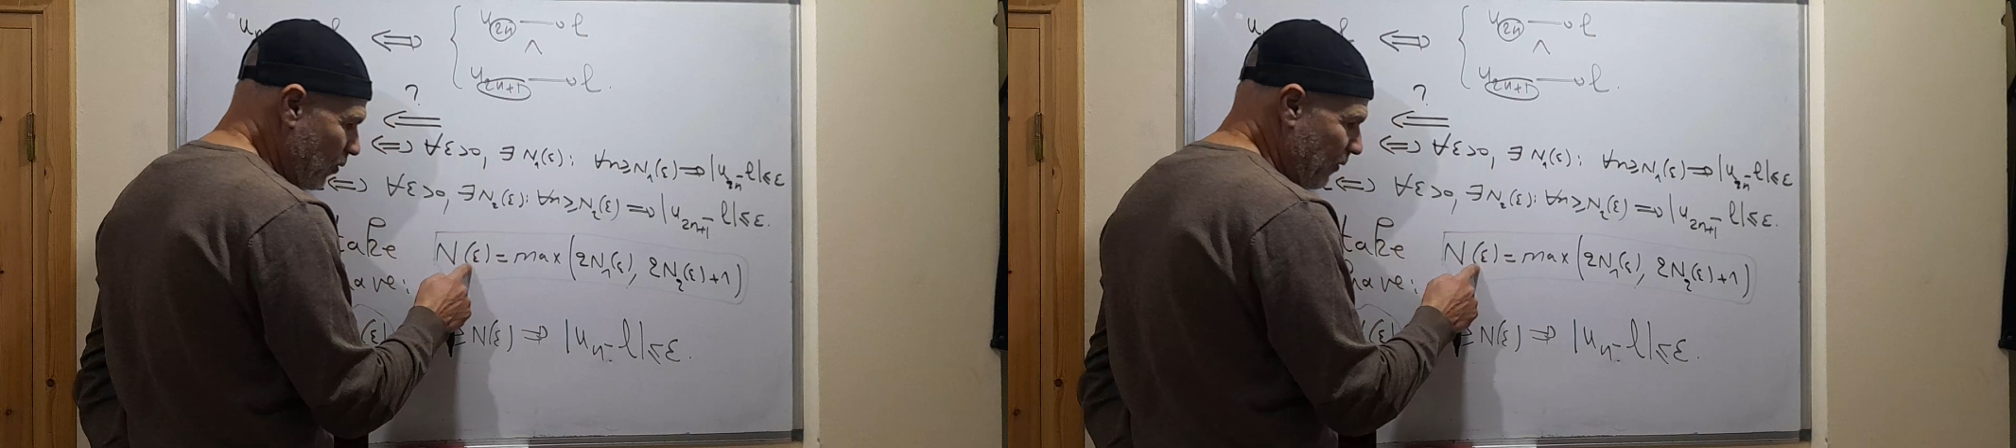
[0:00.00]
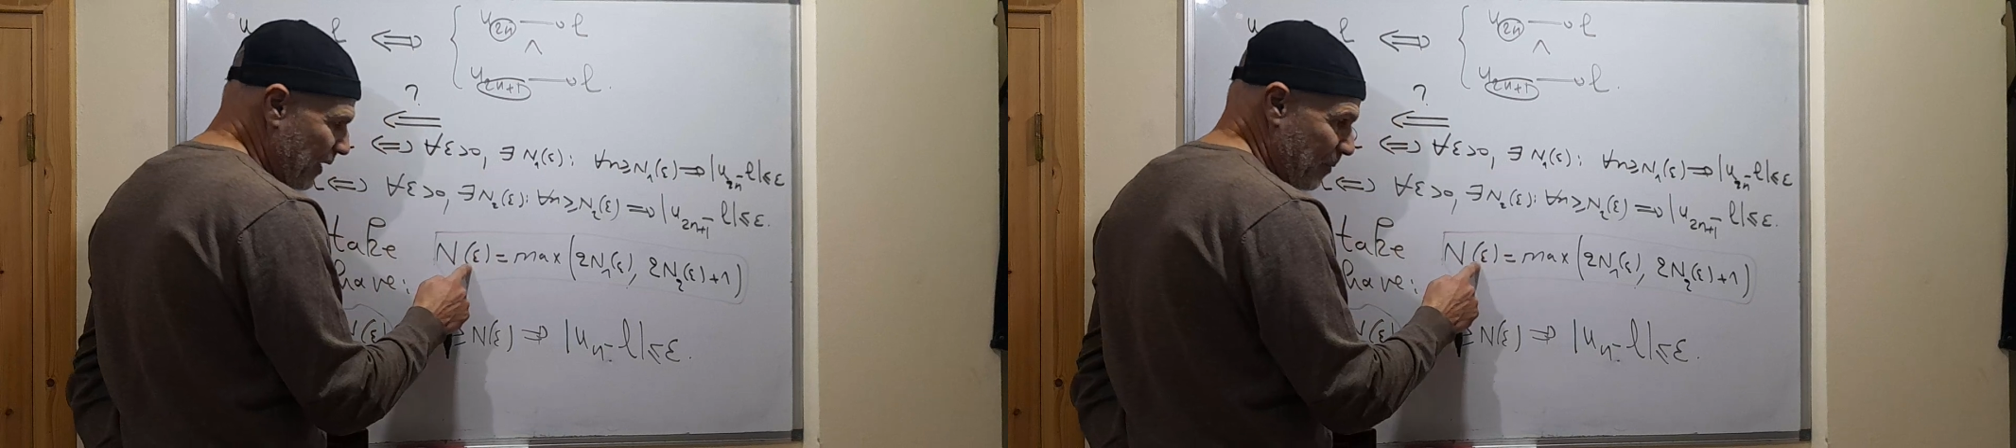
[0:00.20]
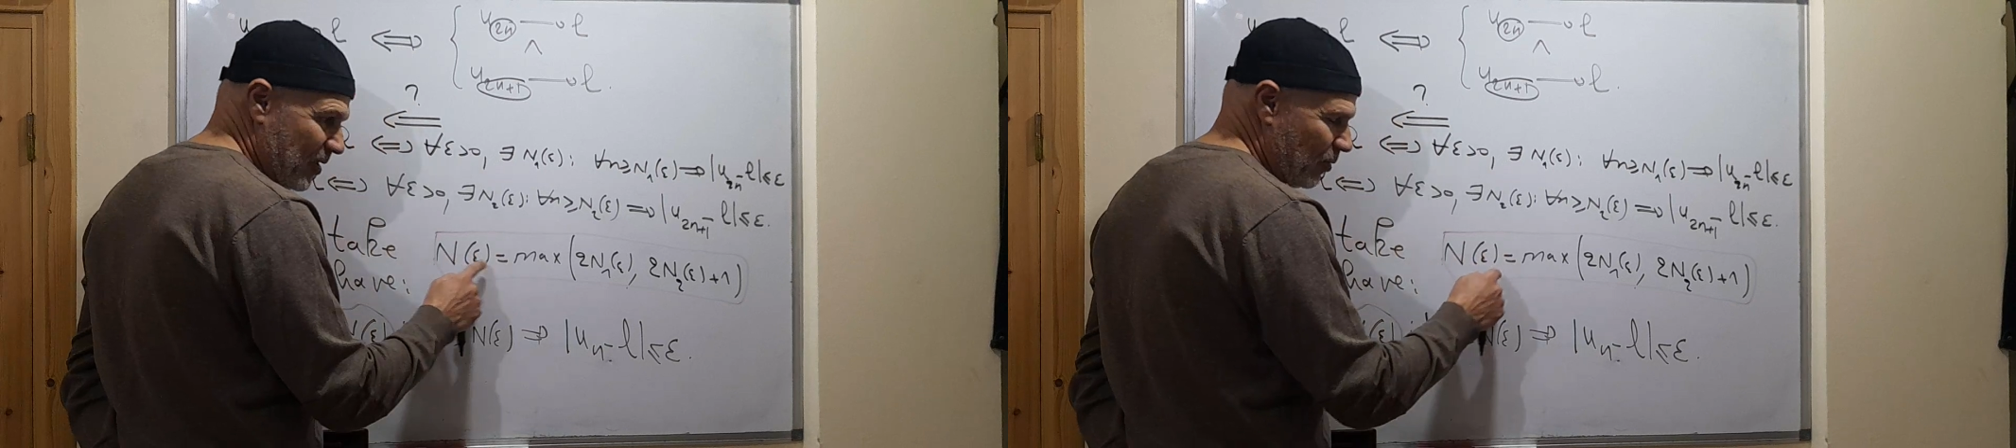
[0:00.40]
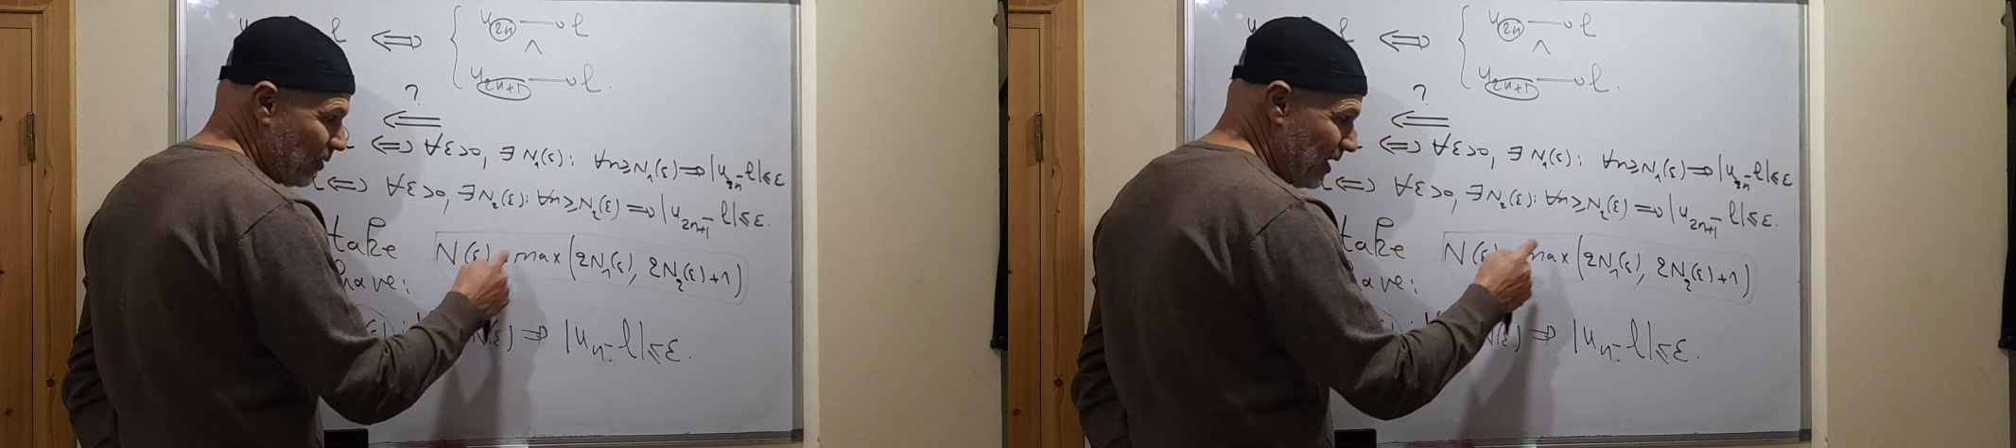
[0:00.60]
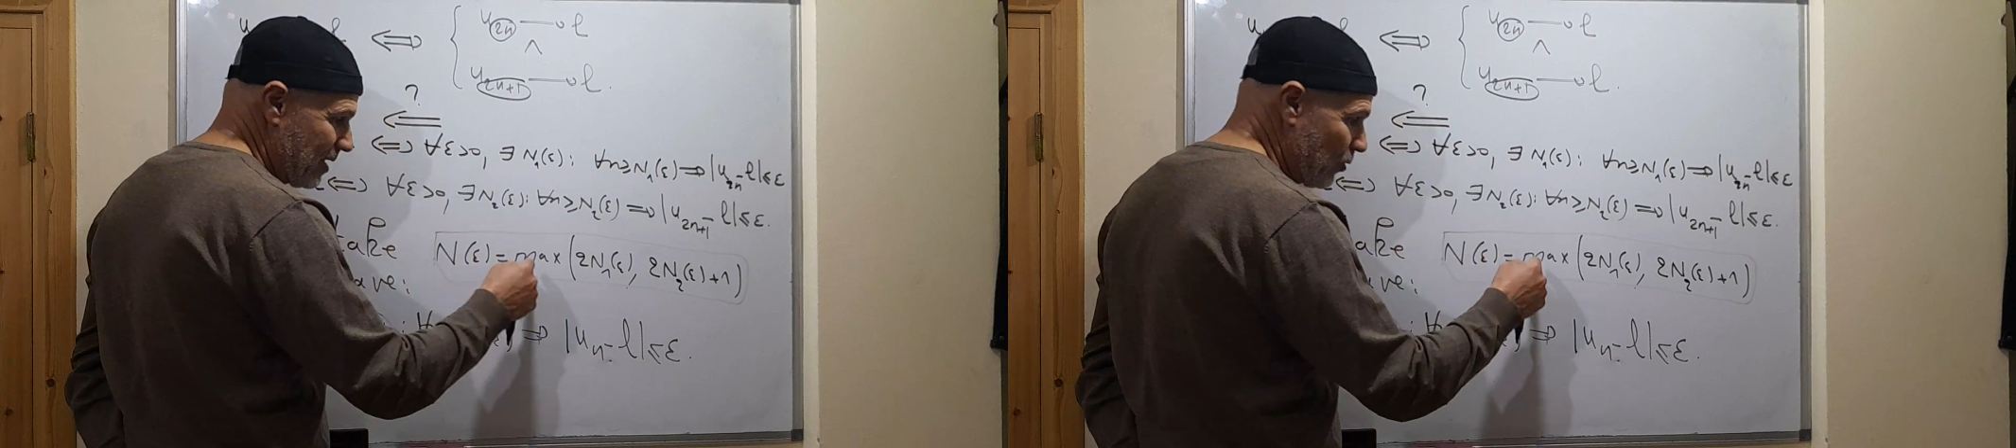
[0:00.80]
of
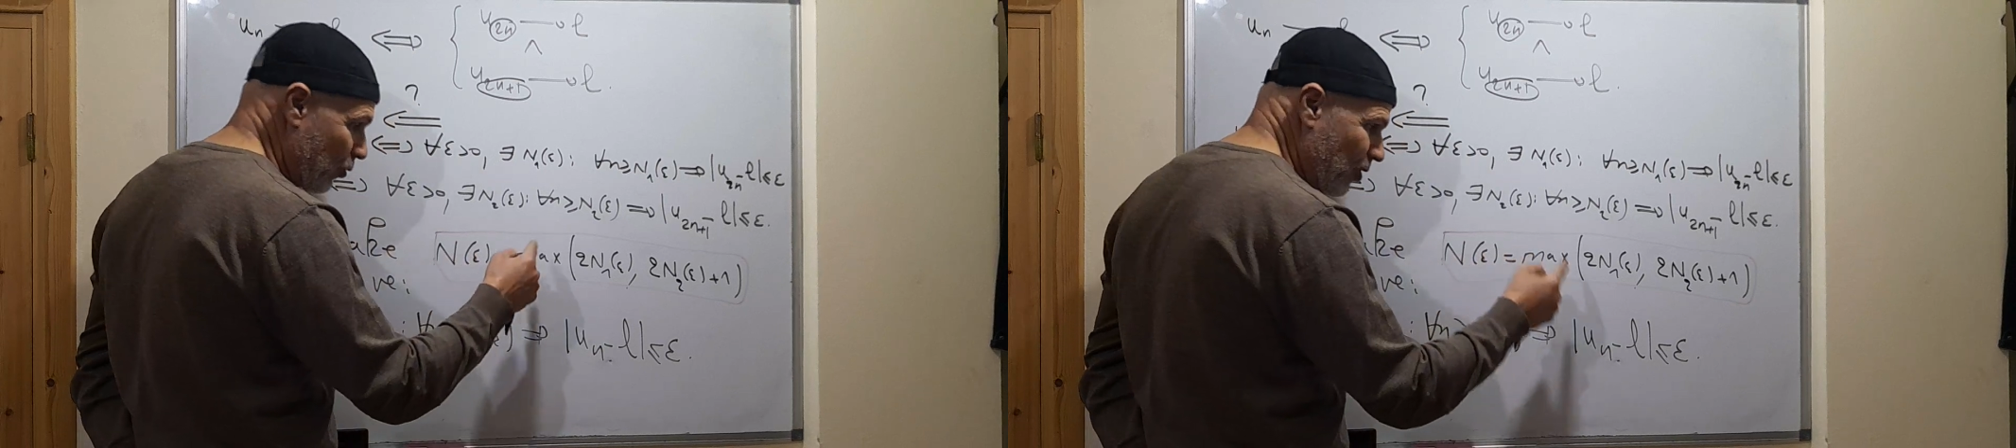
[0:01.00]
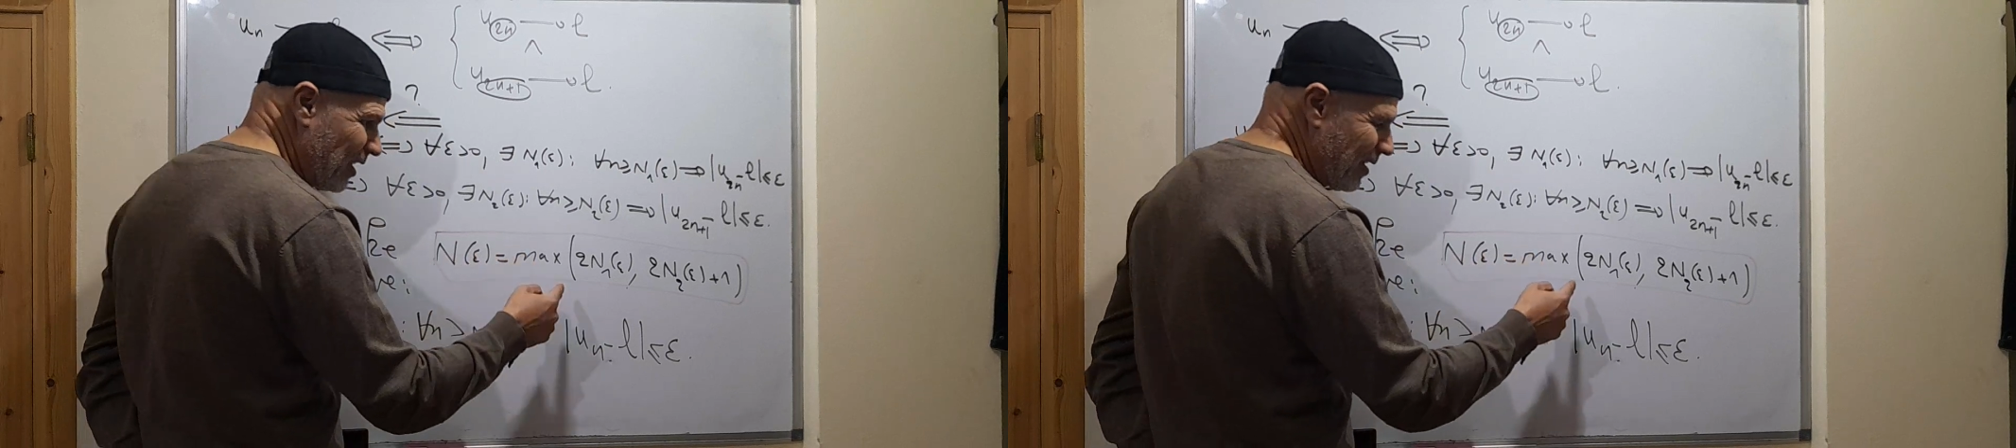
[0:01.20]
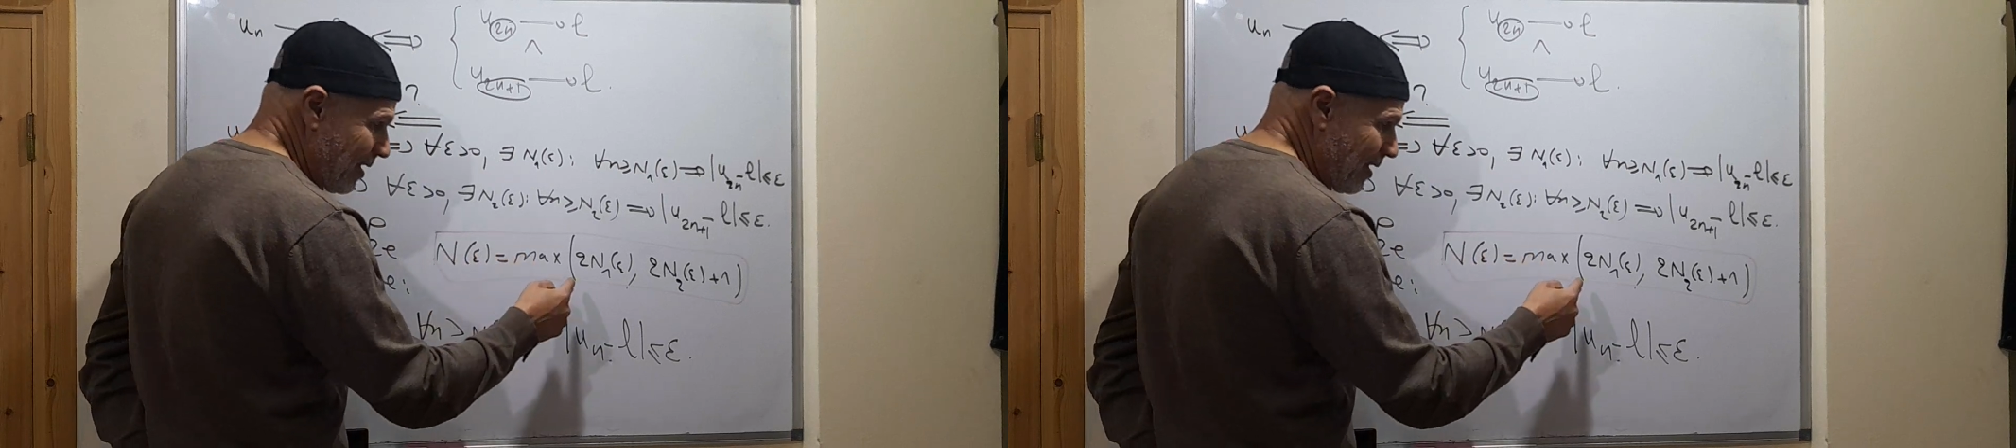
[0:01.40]
epsilon is greater